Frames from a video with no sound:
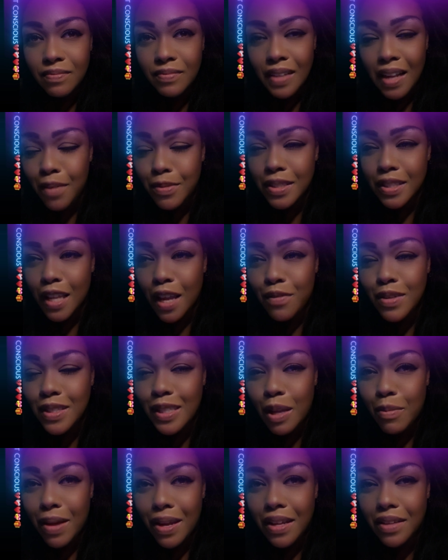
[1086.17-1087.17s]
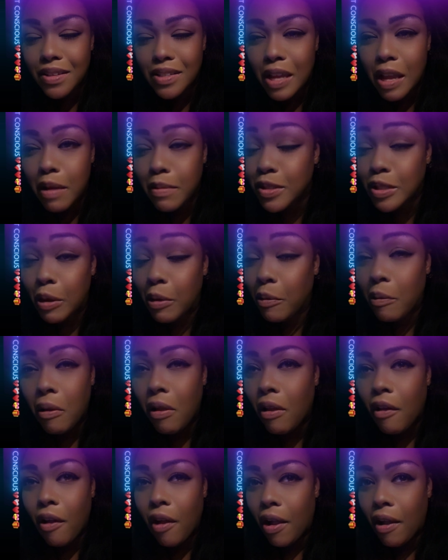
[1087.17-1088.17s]
I was in love with somebody at the time, so
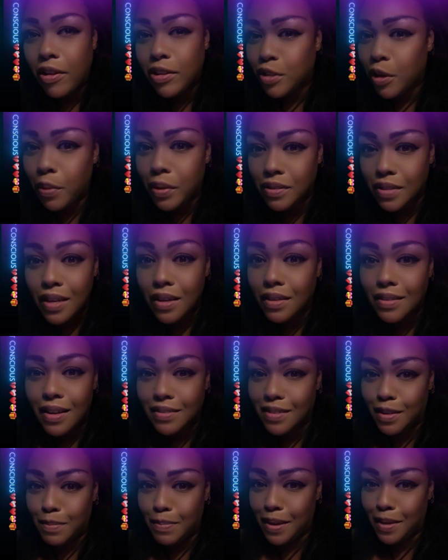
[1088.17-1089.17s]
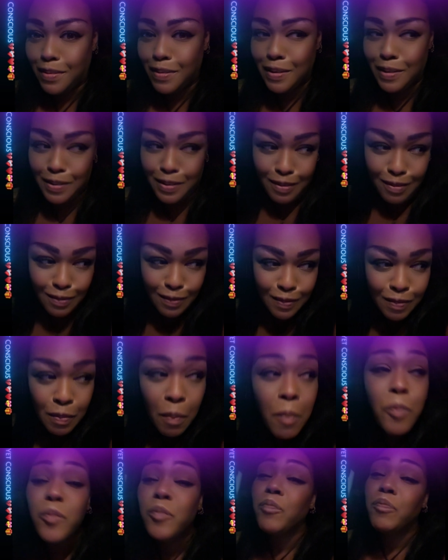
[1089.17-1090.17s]
I sure wasn't thinking like that about
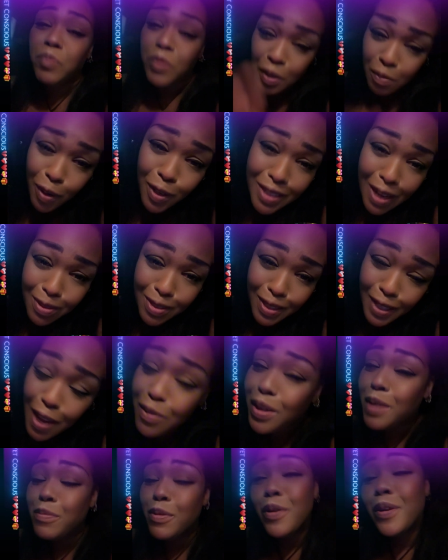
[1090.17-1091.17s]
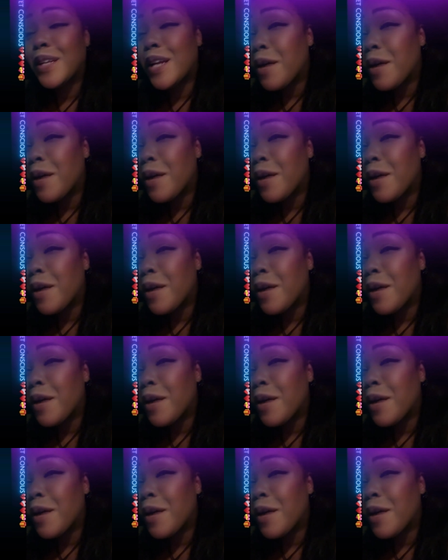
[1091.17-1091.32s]
the person I was in love with had broken